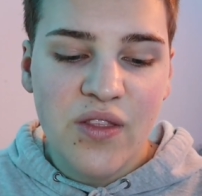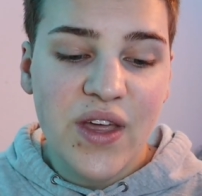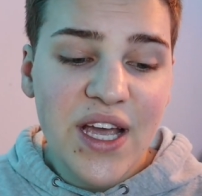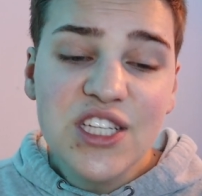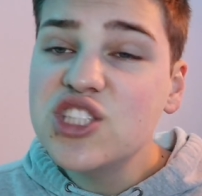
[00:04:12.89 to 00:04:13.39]

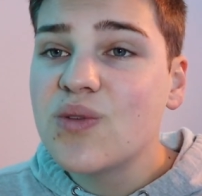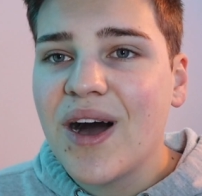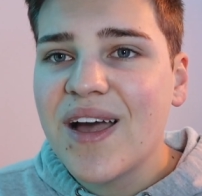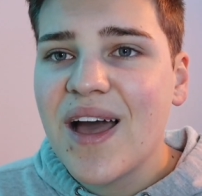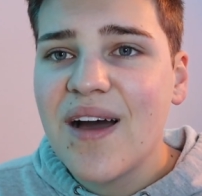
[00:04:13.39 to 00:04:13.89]
The issue
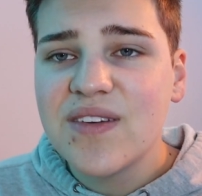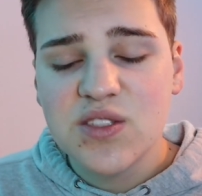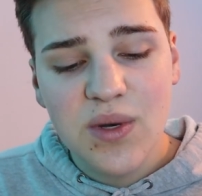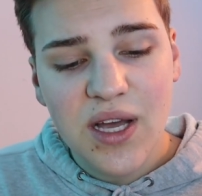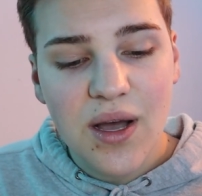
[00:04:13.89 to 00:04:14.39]
I have
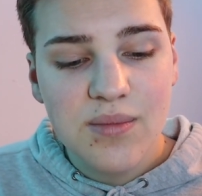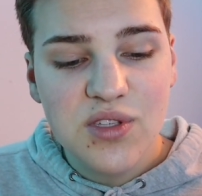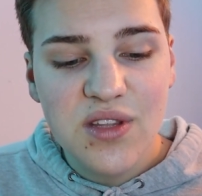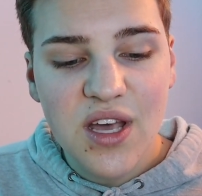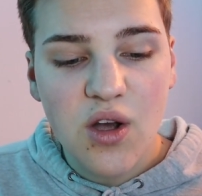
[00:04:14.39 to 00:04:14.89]
is when it comes
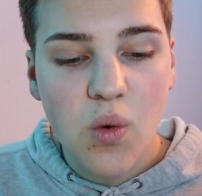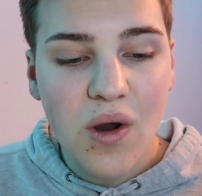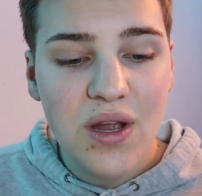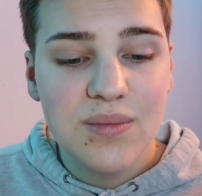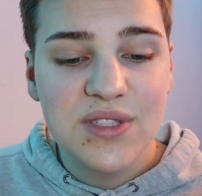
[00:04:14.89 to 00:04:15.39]
to the
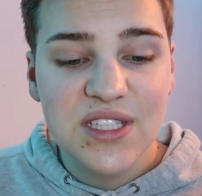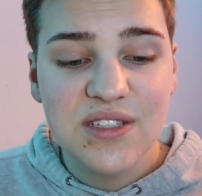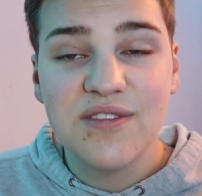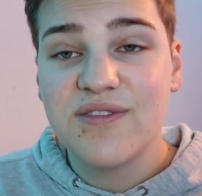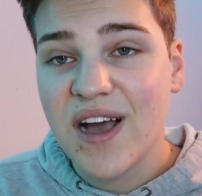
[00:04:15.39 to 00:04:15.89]
aquarium
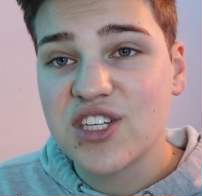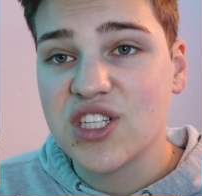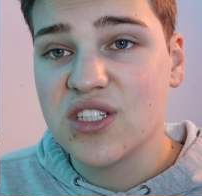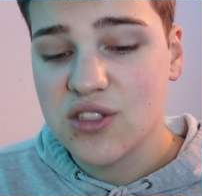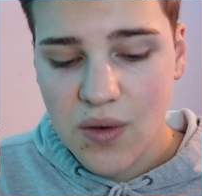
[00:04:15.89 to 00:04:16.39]

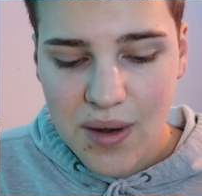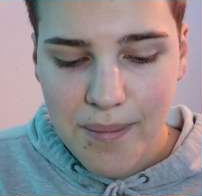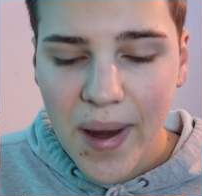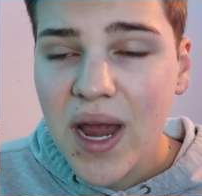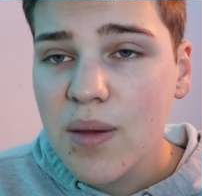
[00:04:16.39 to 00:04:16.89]
disinfection. So in
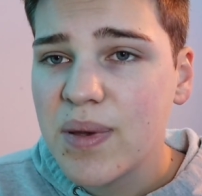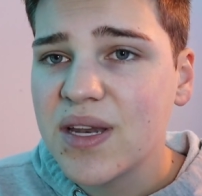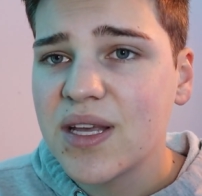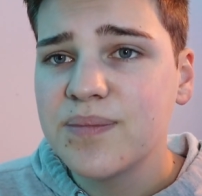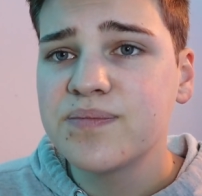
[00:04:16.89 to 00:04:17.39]
my
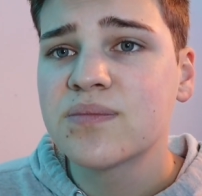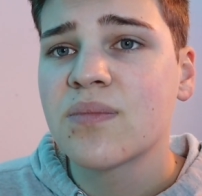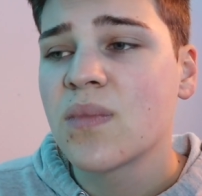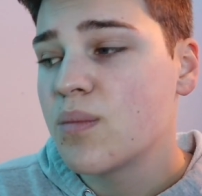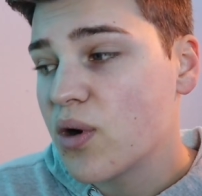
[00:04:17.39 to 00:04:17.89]
opinion,
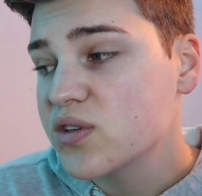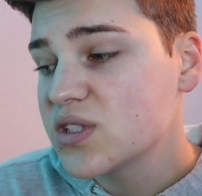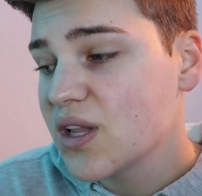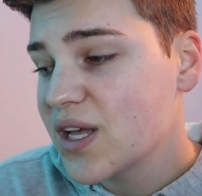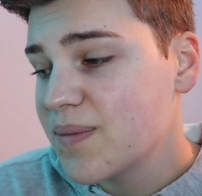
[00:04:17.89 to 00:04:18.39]

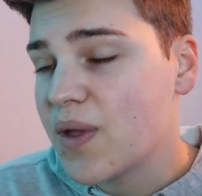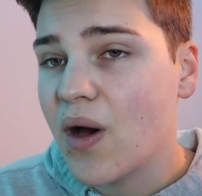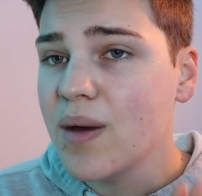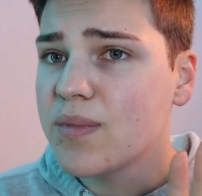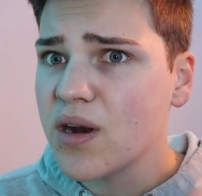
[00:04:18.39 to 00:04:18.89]
personally, now
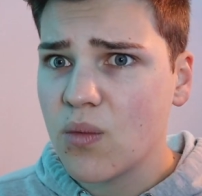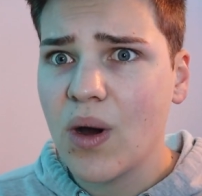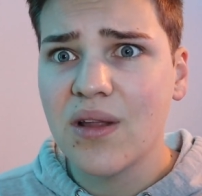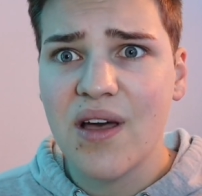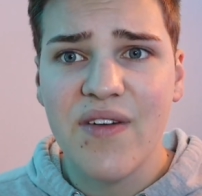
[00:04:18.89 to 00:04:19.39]
I'm not a
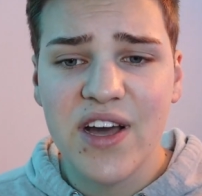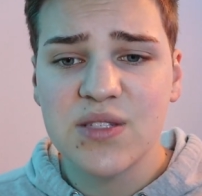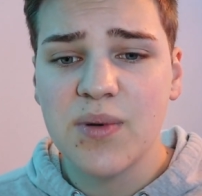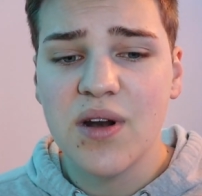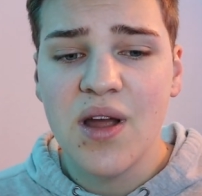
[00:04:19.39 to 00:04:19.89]
wildlife
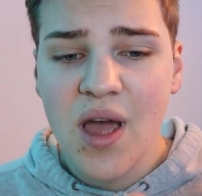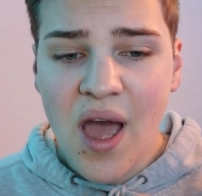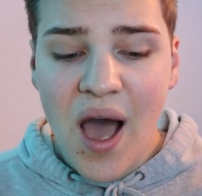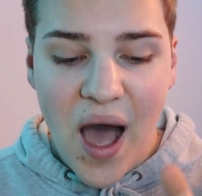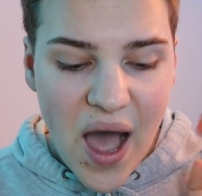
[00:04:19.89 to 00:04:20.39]
expert,
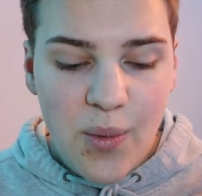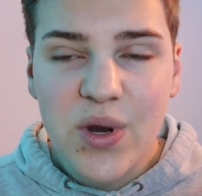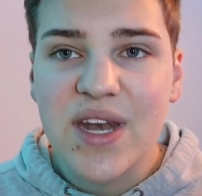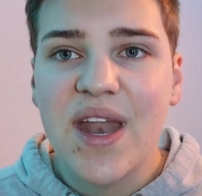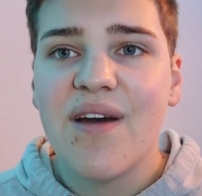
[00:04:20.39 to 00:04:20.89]
I
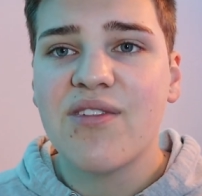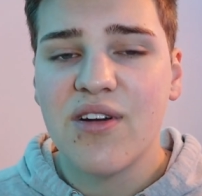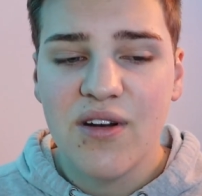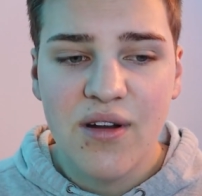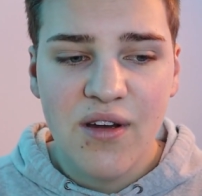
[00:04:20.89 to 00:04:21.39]
would
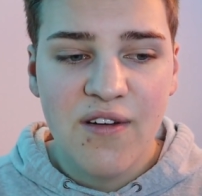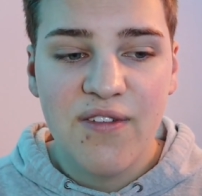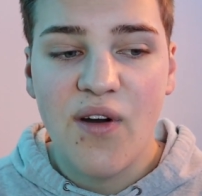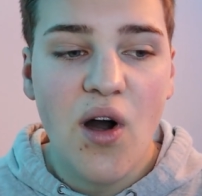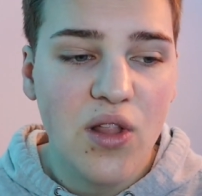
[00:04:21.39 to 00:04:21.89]
never
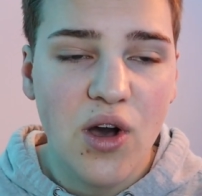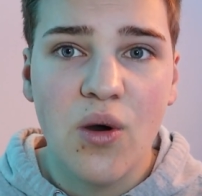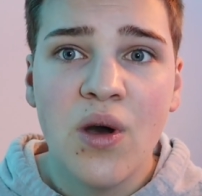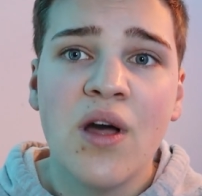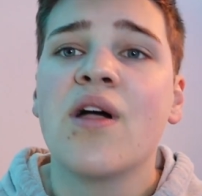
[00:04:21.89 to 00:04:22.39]

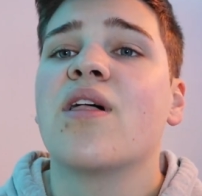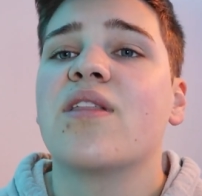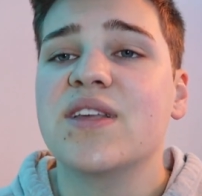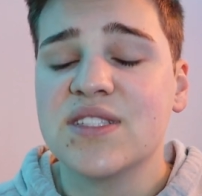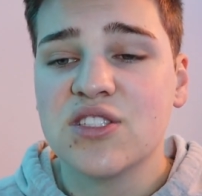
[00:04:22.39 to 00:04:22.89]
follow
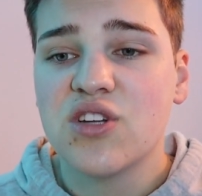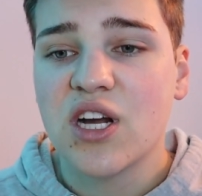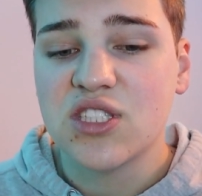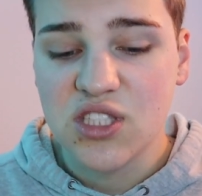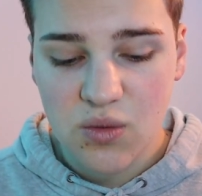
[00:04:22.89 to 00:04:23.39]
these
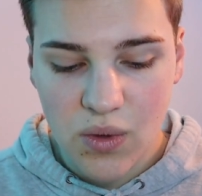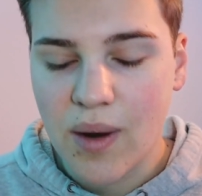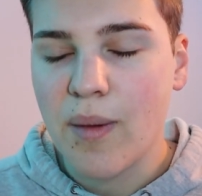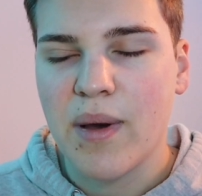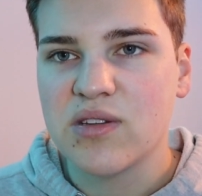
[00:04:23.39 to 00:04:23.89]
instructions, what
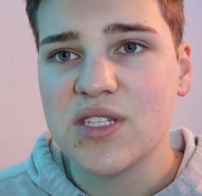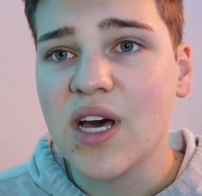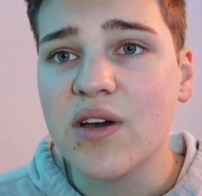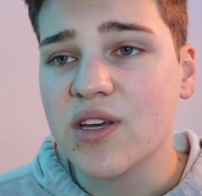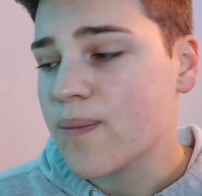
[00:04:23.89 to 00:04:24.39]
I'm about to
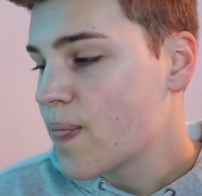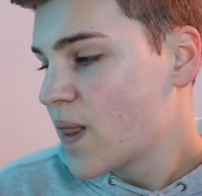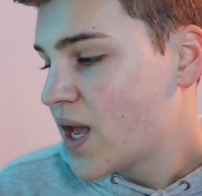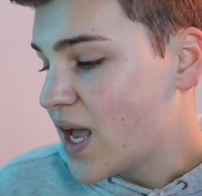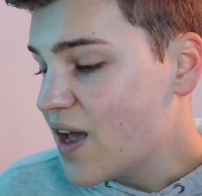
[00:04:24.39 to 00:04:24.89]
tell you.
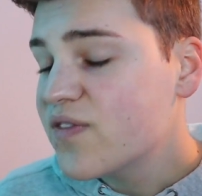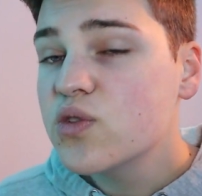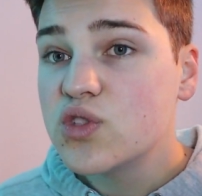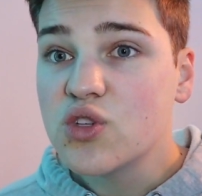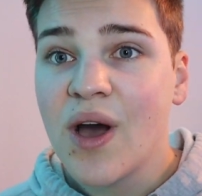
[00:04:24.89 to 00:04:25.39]
If
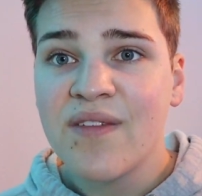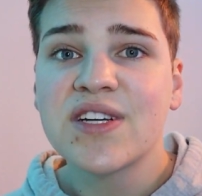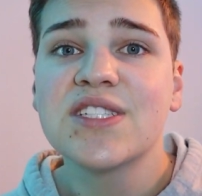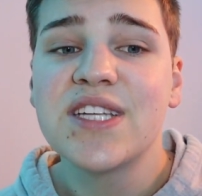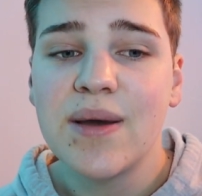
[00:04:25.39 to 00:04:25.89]
you do have a
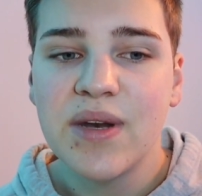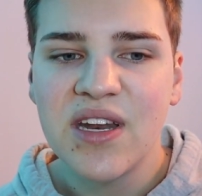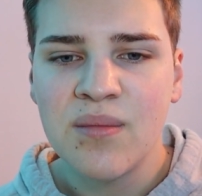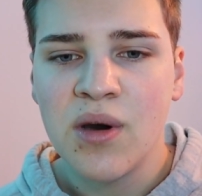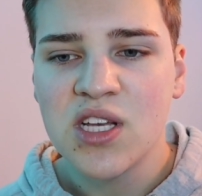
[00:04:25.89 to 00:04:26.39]

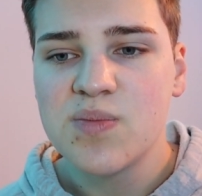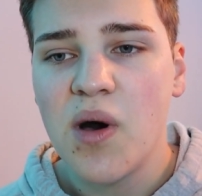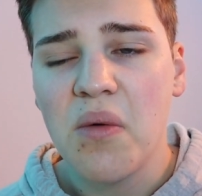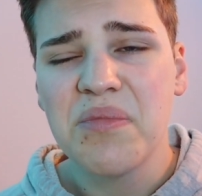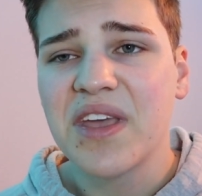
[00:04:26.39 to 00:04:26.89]
contaminated moss
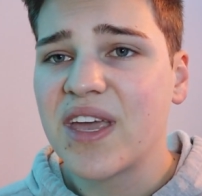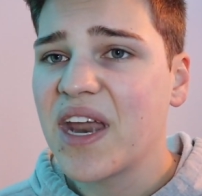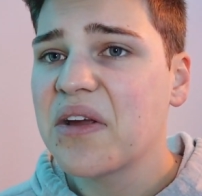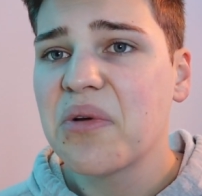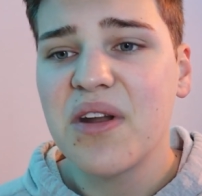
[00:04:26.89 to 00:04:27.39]
ball,
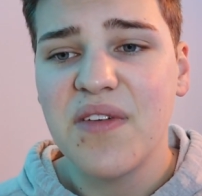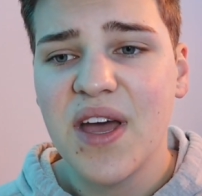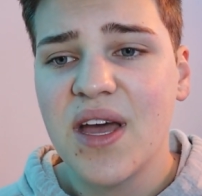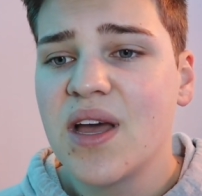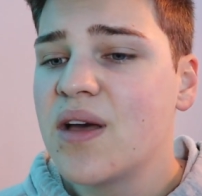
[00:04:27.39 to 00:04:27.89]
getting rid of it